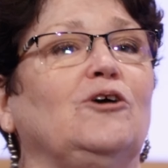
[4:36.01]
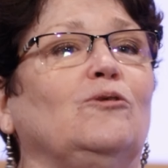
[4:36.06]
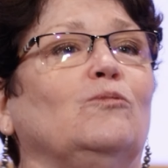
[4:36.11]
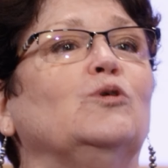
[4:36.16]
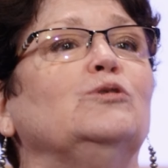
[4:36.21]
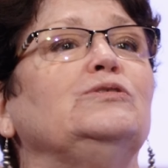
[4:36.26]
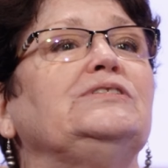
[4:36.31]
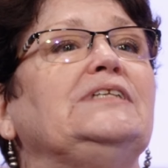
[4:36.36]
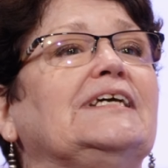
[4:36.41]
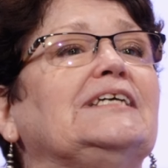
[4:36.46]

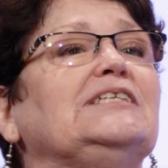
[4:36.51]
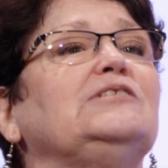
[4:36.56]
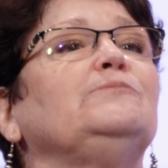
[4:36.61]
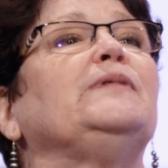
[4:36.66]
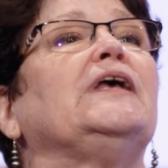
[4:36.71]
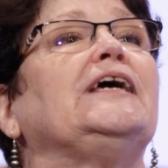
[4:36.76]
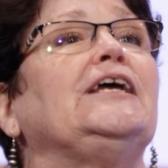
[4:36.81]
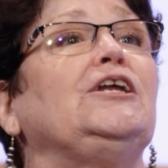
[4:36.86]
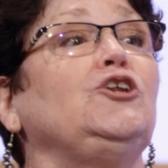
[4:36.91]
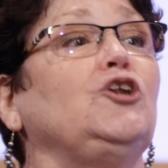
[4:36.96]
We'll
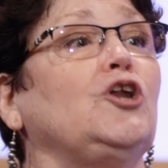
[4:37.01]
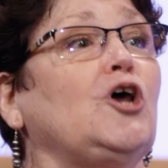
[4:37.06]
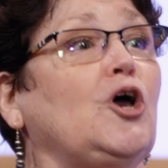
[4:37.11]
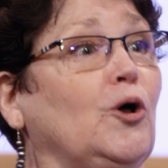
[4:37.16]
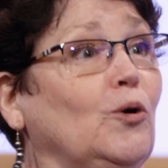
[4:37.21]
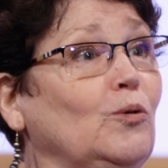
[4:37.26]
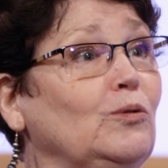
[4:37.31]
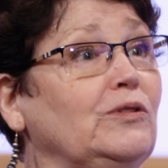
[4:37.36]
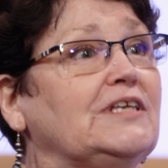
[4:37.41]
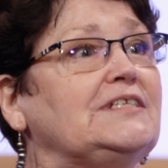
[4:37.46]
explain,
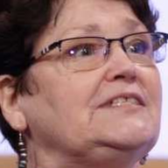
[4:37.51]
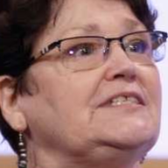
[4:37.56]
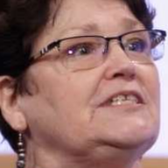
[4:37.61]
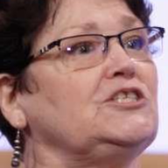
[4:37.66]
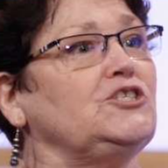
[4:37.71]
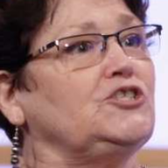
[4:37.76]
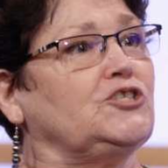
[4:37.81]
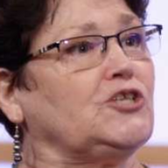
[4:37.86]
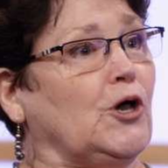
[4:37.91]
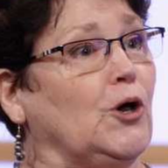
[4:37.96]
no, this
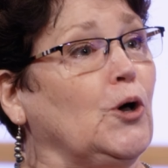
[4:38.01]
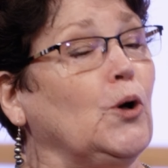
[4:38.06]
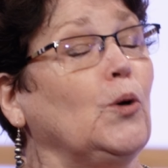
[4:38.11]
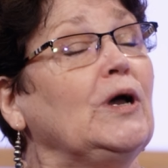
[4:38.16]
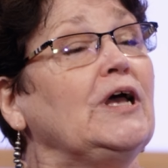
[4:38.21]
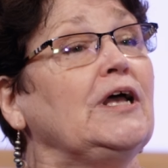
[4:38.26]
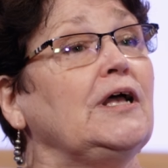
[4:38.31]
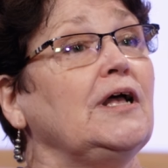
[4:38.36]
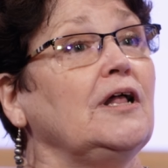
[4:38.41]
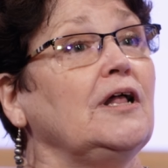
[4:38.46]
is
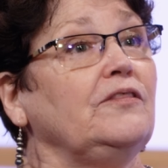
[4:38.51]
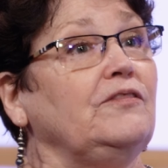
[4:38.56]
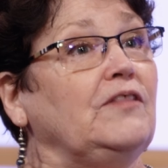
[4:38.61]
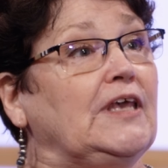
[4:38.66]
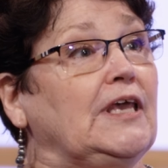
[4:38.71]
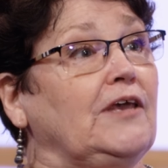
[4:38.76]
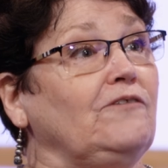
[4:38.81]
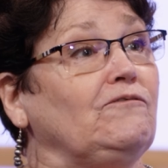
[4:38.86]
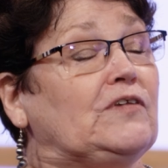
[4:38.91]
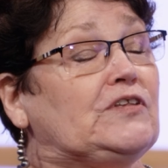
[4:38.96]
so
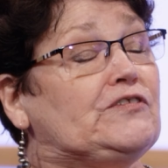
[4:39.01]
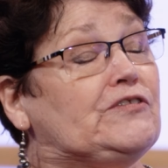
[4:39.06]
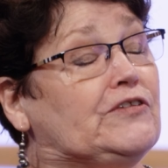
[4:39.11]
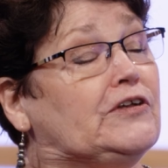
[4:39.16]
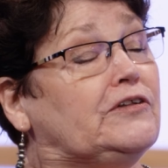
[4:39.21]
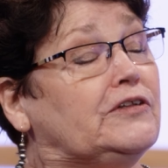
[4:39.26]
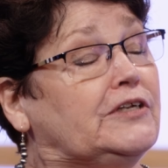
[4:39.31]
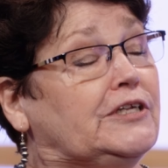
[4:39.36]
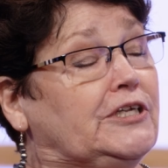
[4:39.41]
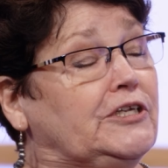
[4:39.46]
the
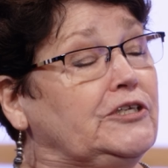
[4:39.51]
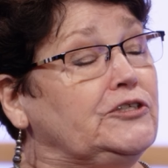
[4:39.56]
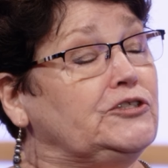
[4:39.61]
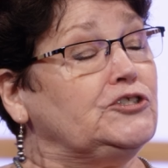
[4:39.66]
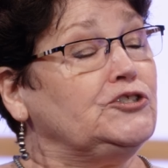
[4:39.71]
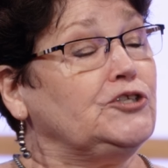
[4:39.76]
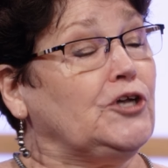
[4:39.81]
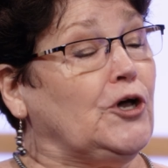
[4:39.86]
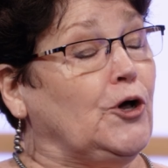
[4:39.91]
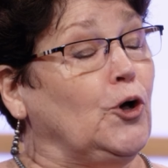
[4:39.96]

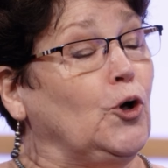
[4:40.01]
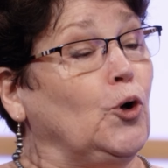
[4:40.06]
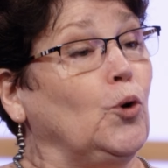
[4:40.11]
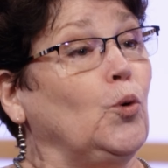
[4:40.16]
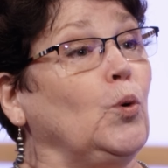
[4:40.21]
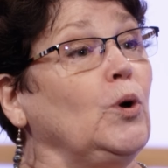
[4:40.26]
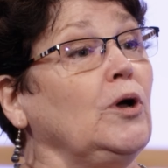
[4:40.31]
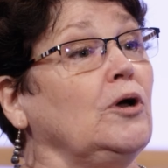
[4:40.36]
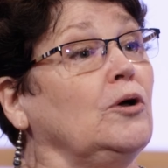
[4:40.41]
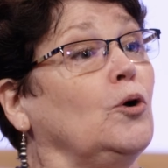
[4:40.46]
facilities
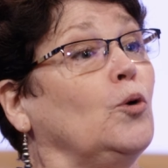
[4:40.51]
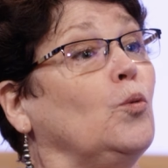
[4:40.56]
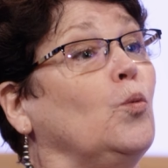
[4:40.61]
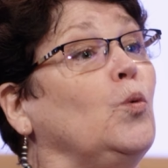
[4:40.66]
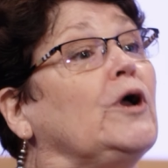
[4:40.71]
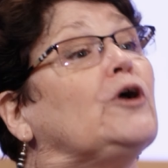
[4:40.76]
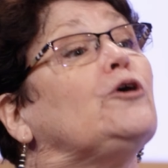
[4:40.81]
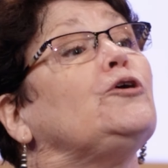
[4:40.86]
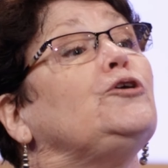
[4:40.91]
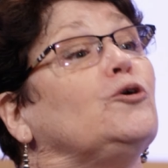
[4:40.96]
know
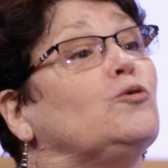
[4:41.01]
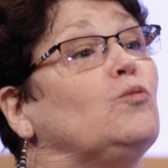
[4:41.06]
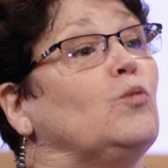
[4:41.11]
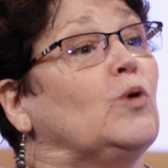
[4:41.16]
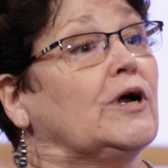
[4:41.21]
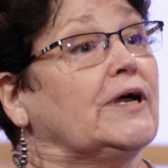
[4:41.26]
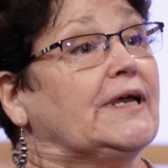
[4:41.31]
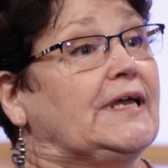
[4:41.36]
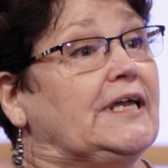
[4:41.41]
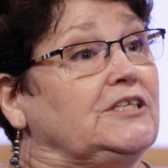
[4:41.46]
where you're
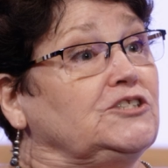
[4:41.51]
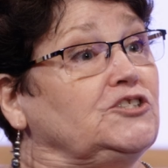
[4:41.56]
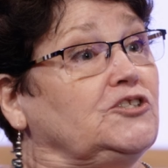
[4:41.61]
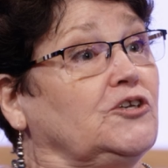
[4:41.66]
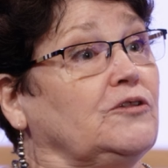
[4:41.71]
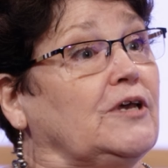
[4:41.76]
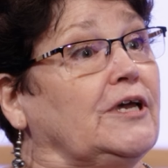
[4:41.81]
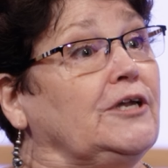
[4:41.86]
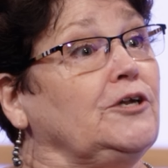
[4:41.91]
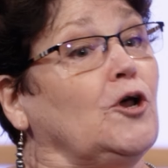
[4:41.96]
working
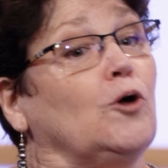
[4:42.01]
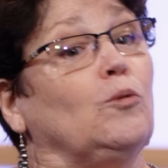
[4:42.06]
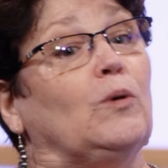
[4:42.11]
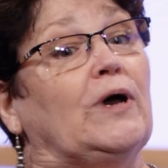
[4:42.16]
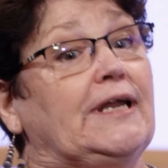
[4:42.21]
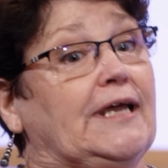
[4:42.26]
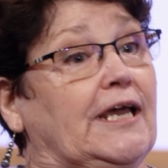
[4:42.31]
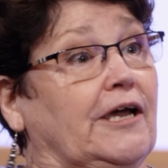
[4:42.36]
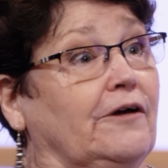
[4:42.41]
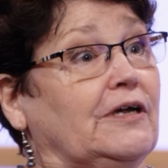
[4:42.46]
so they know
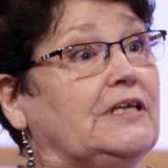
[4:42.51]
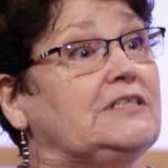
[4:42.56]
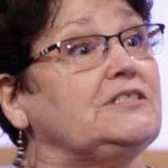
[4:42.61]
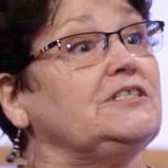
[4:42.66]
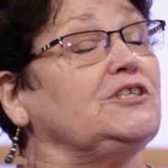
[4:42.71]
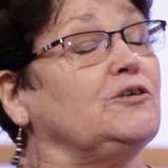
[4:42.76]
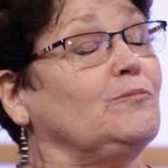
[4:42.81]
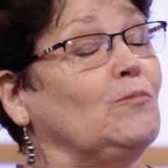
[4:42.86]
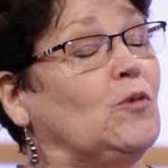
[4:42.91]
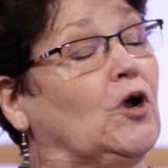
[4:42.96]
what
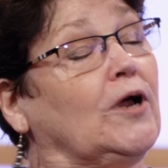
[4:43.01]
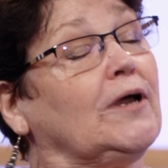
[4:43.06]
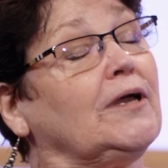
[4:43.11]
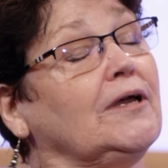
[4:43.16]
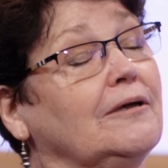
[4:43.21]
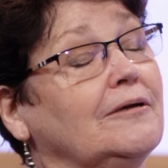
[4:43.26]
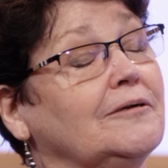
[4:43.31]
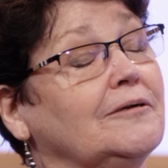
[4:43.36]
areas to mark.